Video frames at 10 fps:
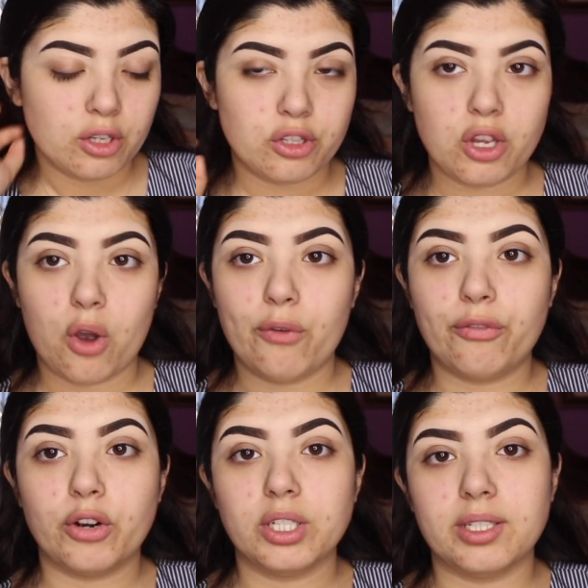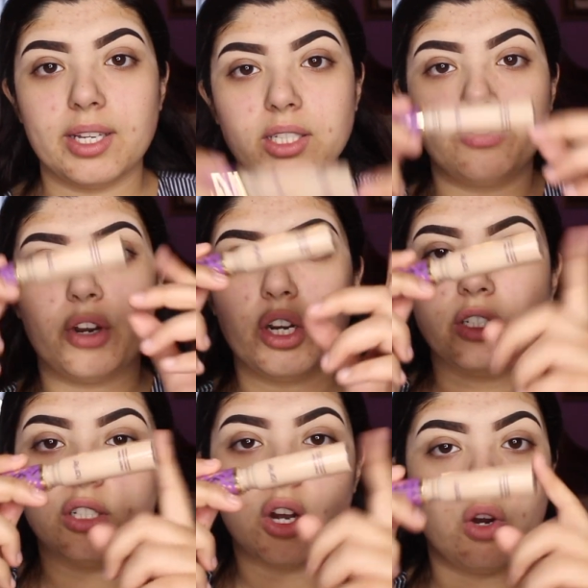So first things
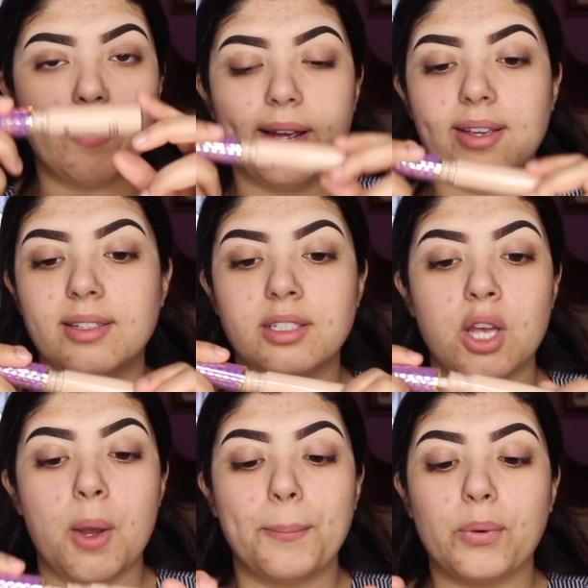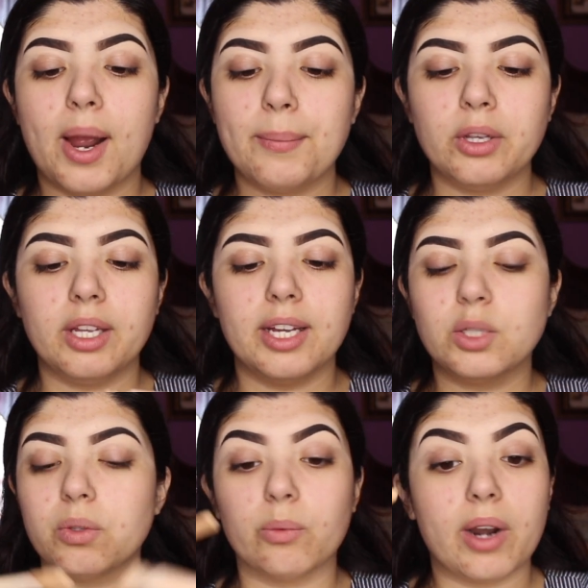first, always prime your
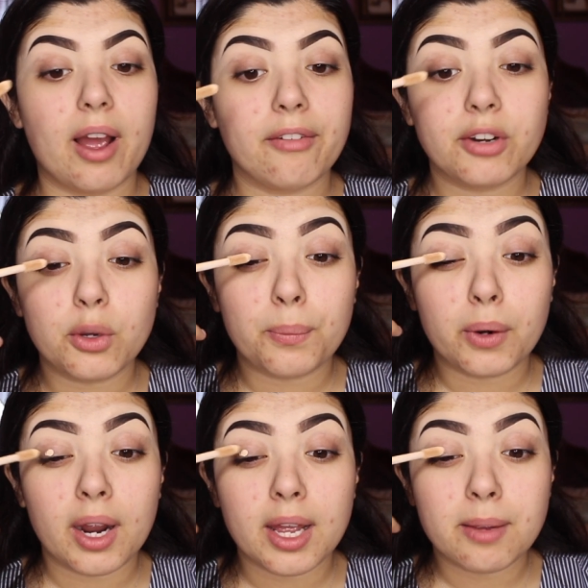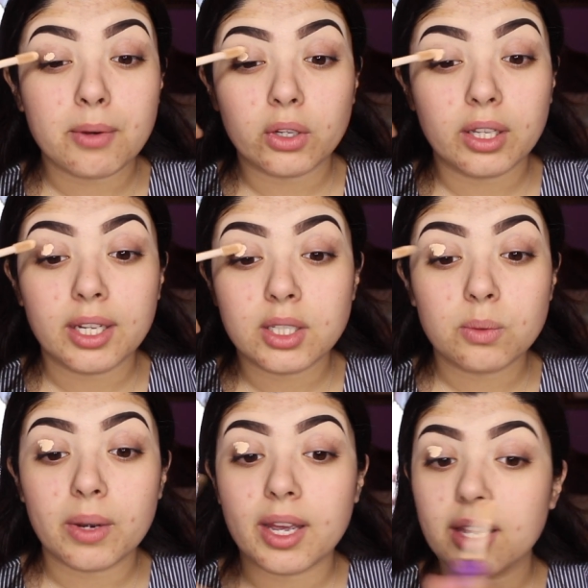lids with whatever you prime your
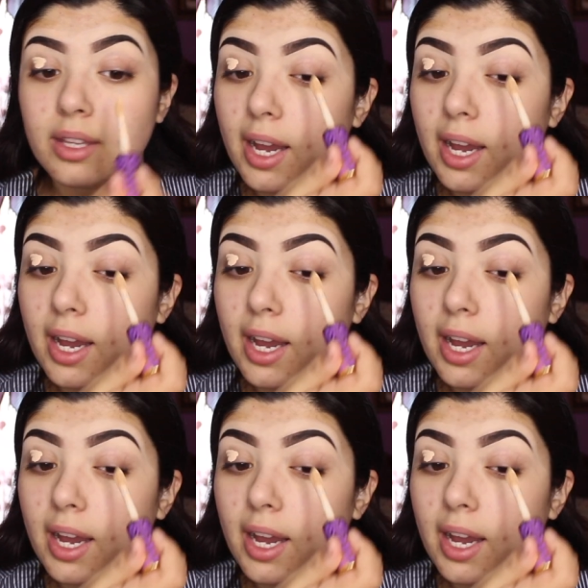lids with.